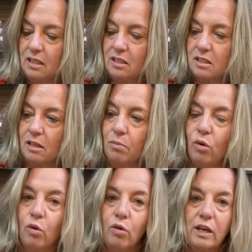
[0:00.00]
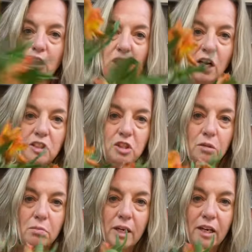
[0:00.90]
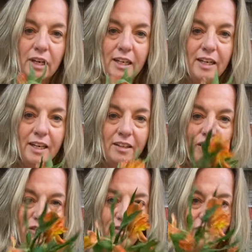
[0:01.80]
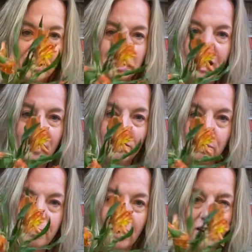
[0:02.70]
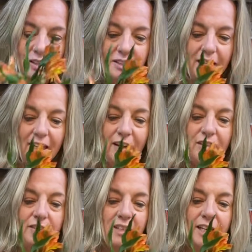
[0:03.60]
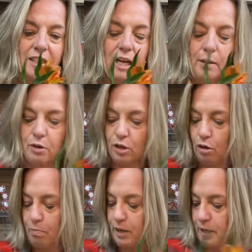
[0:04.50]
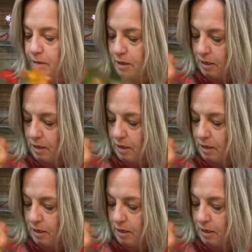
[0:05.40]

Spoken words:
some orange alstroemeria. They're fresh out of a box, they haven't even had time to open.